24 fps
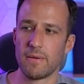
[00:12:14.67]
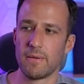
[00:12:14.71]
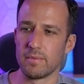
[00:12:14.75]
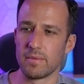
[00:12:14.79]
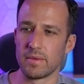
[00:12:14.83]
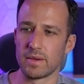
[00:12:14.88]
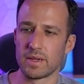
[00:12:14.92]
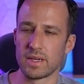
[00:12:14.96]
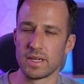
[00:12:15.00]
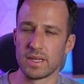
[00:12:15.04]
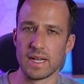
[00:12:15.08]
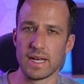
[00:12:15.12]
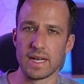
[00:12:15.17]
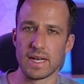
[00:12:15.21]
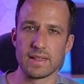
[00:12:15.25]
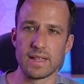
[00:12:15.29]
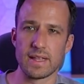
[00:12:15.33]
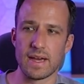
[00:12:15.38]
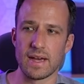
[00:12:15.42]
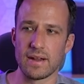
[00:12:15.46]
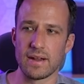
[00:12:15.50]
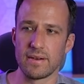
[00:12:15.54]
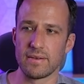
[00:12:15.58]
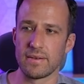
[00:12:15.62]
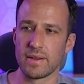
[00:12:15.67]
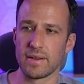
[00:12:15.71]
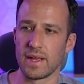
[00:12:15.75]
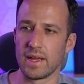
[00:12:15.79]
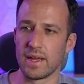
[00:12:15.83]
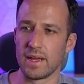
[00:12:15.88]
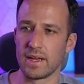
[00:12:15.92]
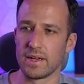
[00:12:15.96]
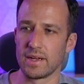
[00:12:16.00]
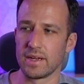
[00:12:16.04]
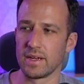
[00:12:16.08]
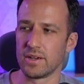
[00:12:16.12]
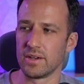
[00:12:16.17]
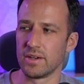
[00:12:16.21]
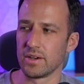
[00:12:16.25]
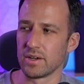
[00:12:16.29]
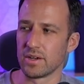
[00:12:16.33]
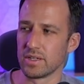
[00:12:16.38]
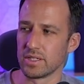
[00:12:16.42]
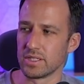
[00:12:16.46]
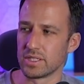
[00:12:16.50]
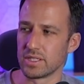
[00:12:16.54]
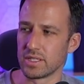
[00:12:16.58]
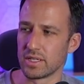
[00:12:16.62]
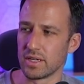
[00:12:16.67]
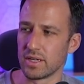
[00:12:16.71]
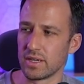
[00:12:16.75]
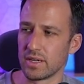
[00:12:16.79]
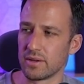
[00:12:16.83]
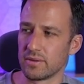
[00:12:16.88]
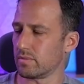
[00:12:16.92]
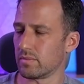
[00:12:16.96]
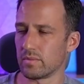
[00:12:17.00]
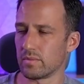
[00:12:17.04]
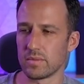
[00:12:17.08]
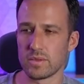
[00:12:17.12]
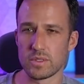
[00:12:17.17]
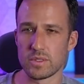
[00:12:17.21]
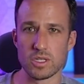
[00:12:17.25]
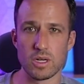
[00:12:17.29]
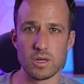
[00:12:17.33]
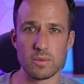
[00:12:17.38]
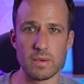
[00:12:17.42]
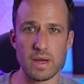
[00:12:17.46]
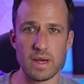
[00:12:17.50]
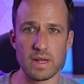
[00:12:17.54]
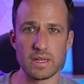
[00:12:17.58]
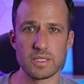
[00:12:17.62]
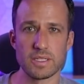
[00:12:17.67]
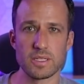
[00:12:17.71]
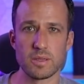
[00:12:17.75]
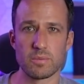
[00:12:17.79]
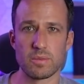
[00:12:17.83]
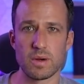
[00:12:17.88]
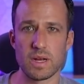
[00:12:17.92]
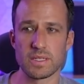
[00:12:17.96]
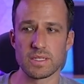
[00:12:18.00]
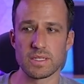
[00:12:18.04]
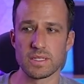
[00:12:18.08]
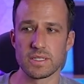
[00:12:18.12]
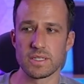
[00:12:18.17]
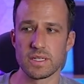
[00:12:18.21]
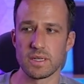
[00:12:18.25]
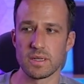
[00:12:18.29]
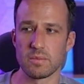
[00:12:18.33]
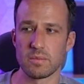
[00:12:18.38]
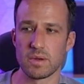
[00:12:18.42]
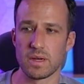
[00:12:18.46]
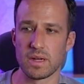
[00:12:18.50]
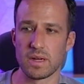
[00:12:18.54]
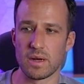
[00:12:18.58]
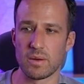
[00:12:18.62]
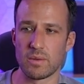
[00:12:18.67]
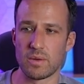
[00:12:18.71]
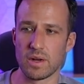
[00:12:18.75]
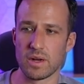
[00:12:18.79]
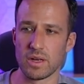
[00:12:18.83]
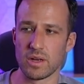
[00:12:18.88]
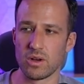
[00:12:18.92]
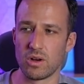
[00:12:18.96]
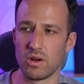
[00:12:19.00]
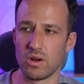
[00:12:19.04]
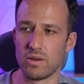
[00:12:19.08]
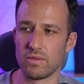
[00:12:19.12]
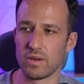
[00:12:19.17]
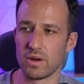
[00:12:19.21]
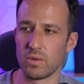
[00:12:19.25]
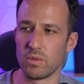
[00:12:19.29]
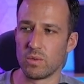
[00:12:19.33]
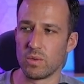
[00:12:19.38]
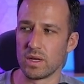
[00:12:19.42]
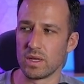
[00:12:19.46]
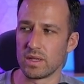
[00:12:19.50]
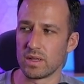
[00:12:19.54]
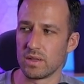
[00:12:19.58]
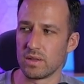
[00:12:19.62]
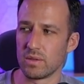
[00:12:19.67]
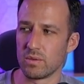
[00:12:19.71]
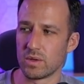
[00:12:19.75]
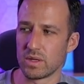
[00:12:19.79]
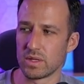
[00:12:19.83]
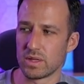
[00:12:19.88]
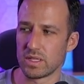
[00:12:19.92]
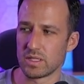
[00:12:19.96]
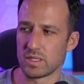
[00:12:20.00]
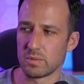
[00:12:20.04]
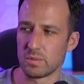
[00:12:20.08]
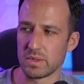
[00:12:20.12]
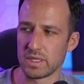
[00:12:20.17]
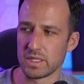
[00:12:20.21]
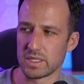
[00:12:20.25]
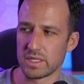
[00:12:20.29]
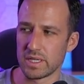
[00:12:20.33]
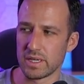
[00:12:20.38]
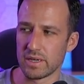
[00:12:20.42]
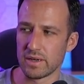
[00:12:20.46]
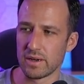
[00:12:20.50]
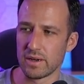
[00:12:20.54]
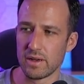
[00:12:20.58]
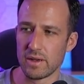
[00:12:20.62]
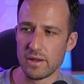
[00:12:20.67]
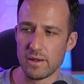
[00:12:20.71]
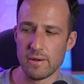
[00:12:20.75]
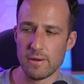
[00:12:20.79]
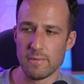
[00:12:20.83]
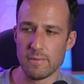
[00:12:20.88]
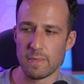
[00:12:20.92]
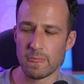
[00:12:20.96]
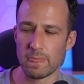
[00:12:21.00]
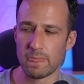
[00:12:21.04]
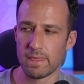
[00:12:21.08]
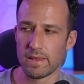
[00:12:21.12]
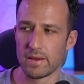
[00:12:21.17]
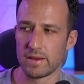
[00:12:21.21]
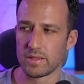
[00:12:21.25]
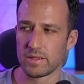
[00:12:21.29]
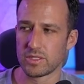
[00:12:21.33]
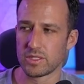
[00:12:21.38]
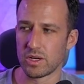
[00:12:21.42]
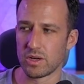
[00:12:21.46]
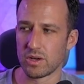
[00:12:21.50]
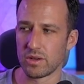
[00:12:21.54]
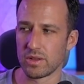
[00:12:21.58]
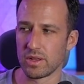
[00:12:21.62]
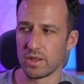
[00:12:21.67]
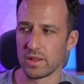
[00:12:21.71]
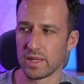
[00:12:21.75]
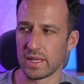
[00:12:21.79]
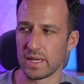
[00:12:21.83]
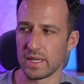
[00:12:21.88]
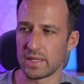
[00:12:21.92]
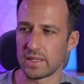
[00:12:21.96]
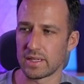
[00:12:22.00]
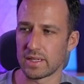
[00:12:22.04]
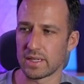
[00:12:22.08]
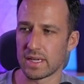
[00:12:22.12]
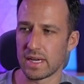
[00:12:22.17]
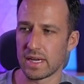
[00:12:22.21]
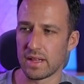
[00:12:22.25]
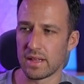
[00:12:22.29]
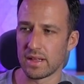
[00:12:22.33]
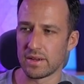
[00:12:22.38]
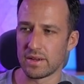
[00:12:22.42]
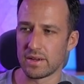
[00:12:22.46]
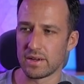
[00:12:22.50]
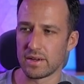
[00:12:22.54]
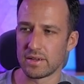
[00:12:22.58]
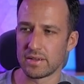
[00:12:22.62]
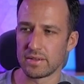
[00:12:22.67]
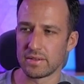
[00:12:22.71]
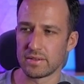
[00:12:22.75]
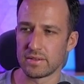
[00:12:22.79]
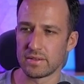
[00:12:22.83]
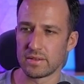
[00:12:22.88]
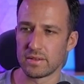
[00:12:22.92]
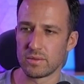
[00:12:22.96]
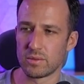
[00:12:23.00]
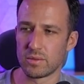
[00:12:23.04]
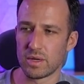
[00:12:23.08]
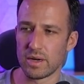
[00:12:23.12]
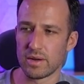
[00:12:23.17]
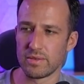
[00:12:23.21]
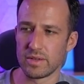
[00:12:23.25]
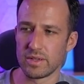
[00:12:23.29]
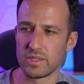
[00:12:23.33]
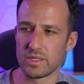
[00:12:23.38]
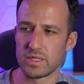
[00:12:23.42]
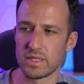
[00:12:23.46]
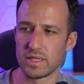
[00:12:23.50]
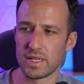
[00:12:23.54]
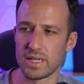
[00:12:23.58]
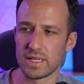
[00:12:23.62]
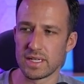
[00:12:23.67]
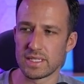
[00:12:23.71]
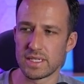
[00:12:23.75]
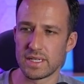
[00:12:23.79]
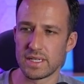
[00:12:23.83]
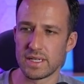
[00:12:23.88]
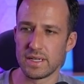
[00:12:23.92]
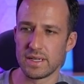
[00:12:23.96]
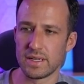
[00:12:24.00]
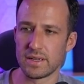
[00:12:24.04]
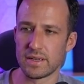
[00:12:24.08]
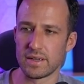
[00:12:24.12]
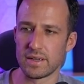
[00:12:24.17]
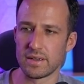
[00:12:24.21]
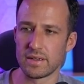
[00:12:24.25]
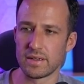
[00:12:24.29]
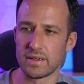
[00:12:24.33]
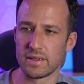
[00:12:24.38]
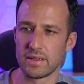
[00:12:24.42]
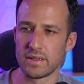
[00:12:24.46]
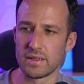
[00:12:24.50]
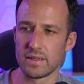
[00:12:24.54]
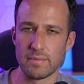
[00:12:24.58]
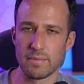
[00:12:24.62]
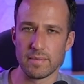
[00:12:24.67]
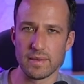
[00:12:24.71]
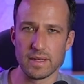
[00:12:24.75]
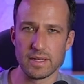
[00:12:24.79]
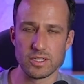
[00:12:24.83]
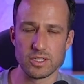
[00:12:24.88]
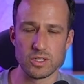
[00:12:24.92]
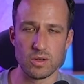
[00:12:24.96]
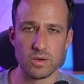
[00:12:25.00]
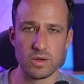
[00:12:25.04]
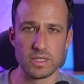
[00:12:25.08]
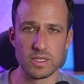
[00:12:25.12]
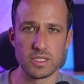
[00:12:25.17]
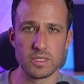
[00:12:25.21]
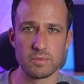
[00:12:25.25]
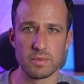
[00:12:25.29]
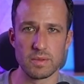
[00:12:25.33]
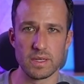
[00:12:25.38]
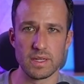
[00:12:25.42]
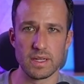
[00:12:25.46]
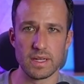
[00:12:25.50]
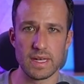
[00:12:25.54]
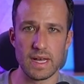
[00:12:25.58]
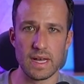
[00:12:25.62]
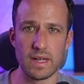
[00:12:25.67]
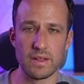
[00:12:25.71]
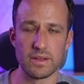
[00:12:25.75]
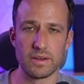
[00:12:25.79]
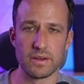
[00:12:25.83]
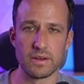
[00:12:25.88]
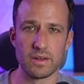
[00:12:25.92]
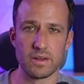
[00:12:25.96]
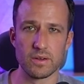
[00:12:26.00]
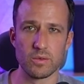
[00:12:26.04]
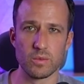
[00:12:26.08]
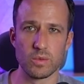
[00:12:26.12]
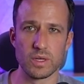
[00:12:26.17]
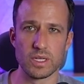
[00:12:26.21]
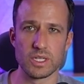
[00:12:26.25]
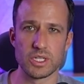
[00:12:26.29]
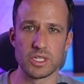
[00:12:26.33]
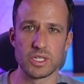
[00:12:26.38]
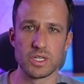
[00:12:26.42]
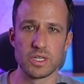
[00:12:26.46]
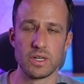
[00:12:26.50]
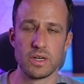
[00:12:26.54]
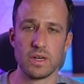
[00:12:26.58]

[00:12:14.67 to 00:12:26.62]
connect that, and you're good to go. So mine is still processing, but I want to go over what this means here. So the linked calendar, whatever you select here, is going to be the calendar in which